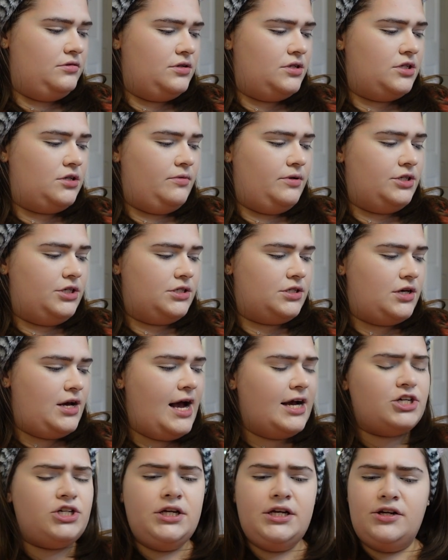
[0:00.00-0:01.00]
So we're just,
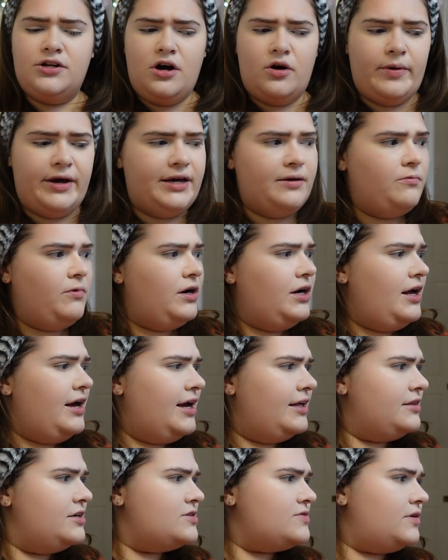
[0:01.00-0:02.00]
actually, no, wait, where did
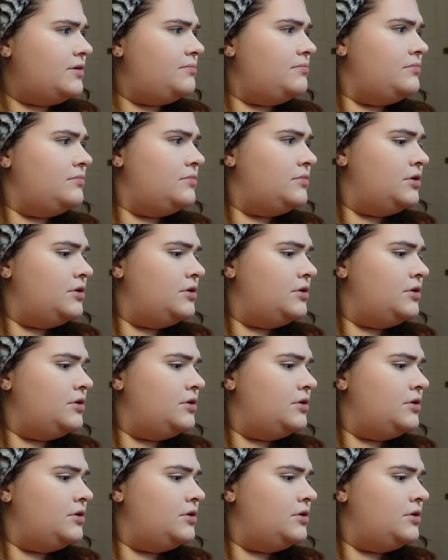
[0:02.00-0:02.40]
I get these from?